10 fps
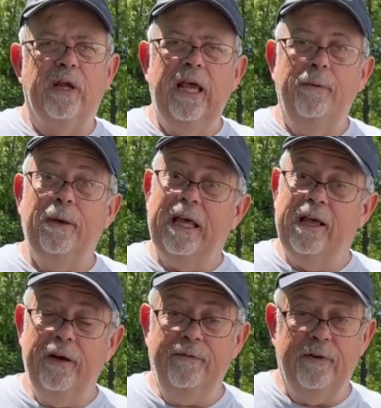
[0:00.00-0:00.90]
camping
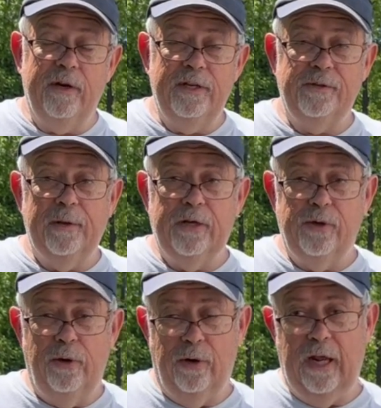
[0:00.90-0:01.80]
comfort is to make
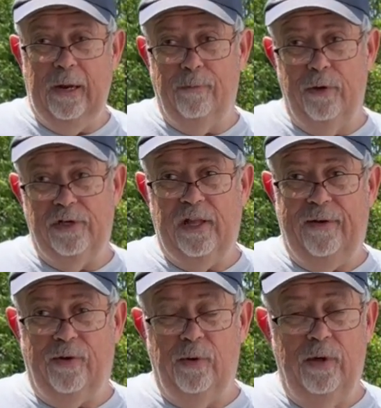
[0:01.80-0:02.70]
sure your camper is
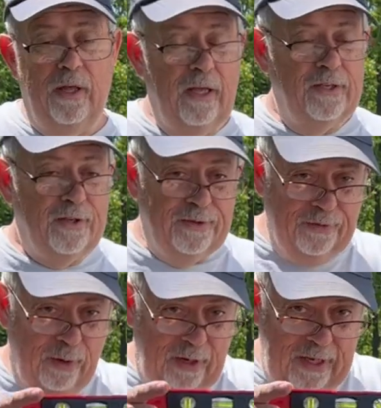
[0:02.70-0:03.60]
level. So it's
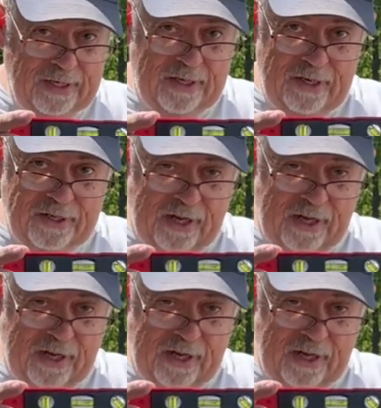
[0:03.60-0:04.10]
very easy just to